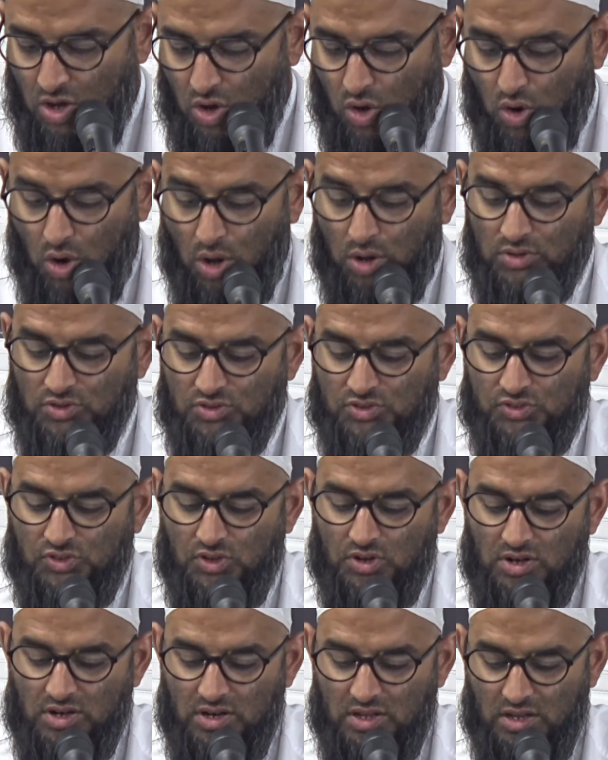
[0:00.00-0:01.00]

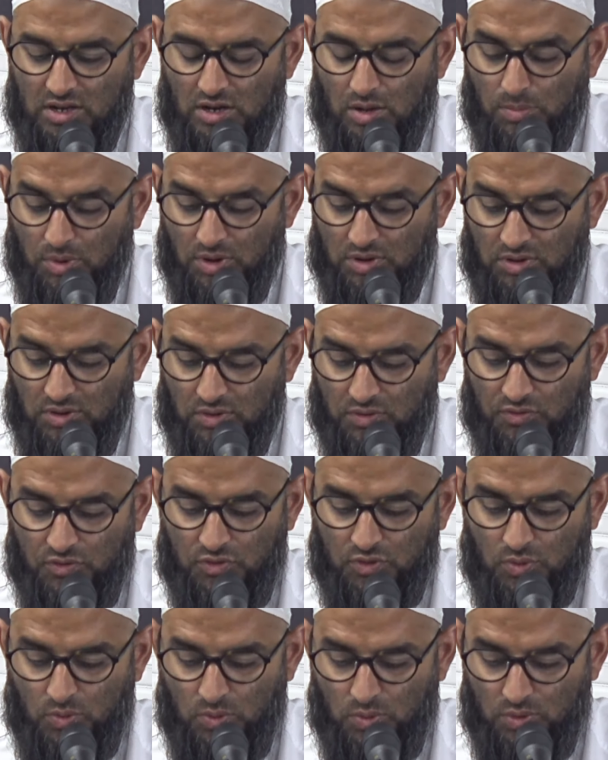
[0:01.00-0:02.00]
constantly in abundance
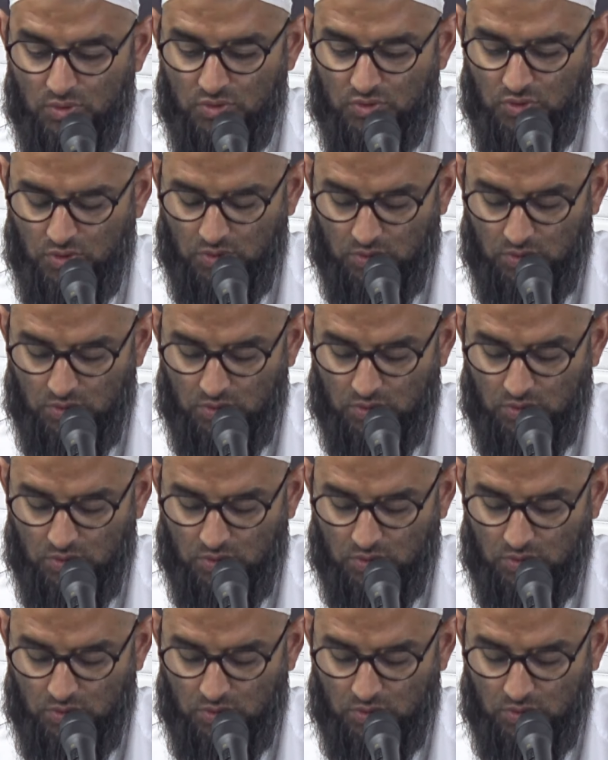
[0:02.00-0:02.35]
towards you.